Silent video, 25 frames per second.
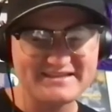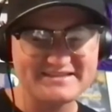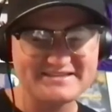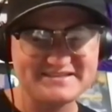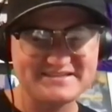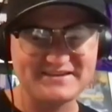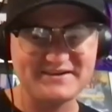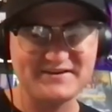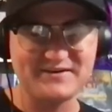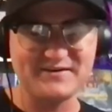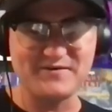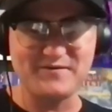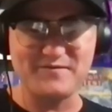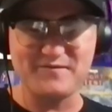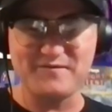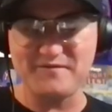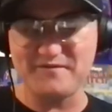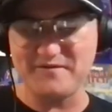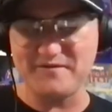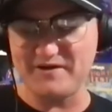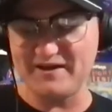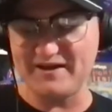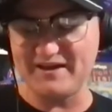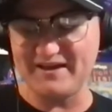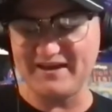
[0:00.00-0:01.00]
So
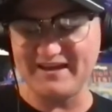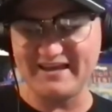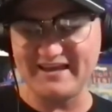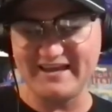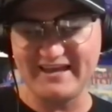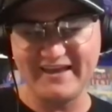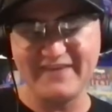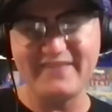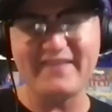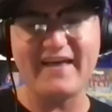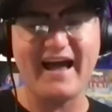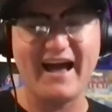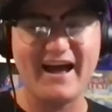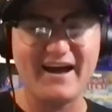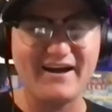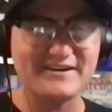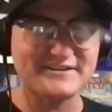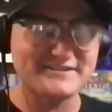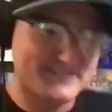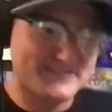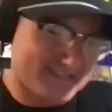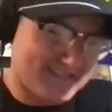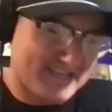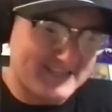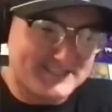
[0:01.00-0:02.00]
in the
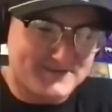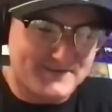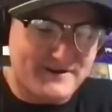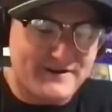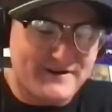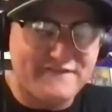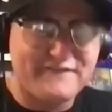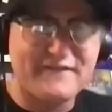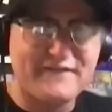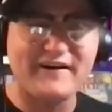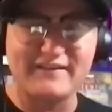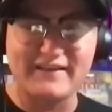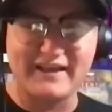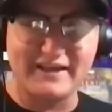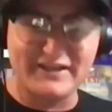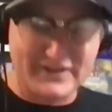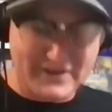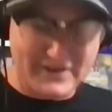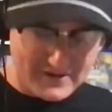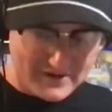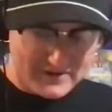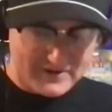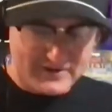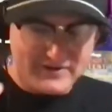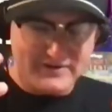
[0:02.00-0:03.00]
house, that's what it felt like,
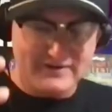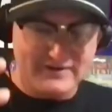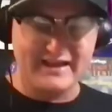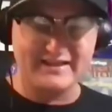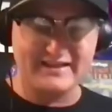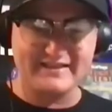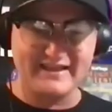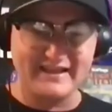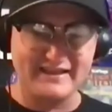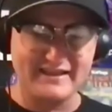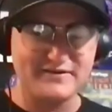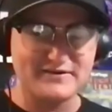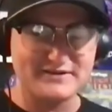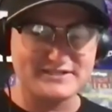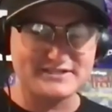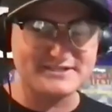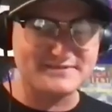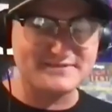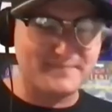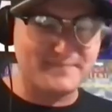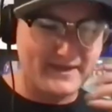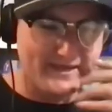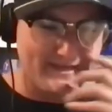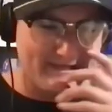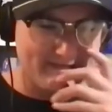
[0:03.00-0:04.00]
you know, you got that little
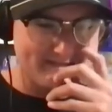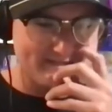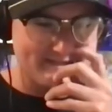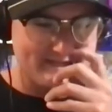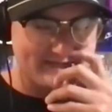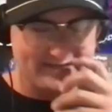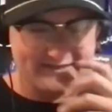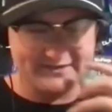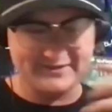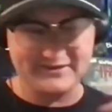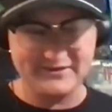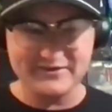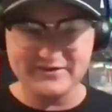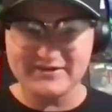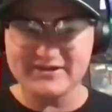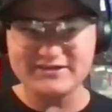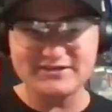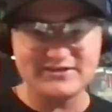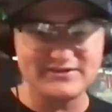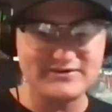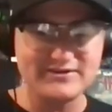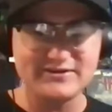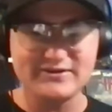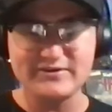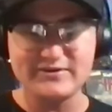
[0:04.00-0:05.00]
space and you could
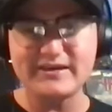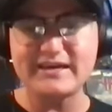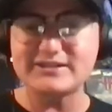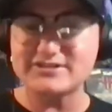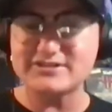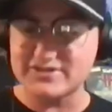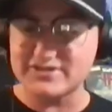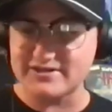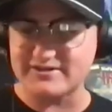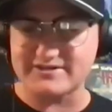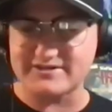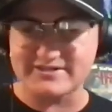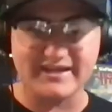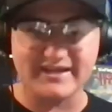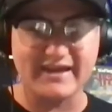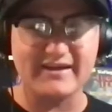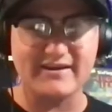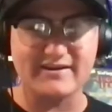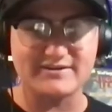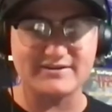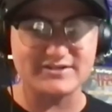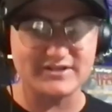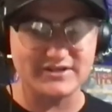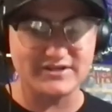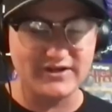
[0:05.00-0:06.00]
do, you get your
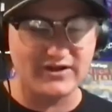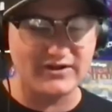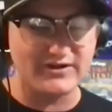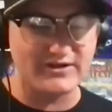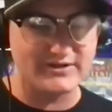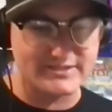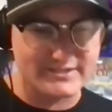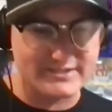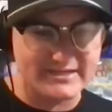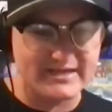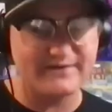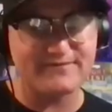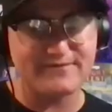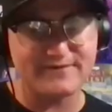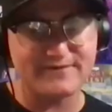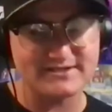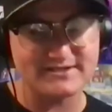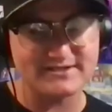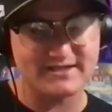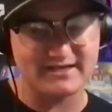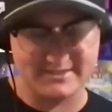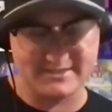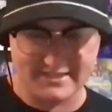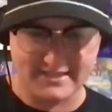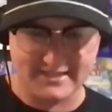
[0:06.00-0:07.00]
scares, you know, you're set up for
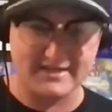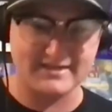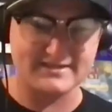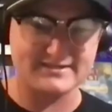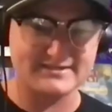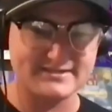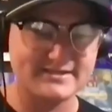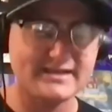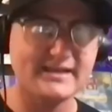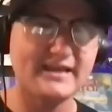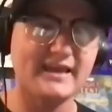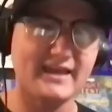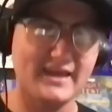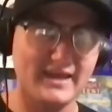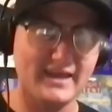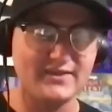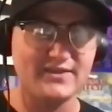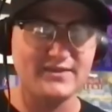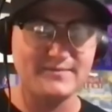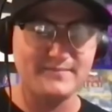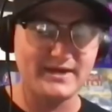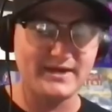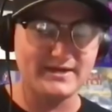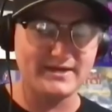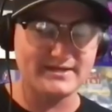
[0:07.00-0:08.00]
success
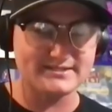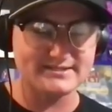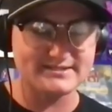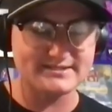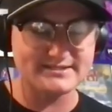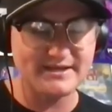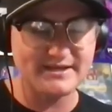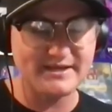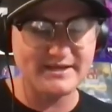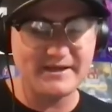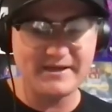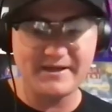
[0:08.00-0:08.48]
in the maze,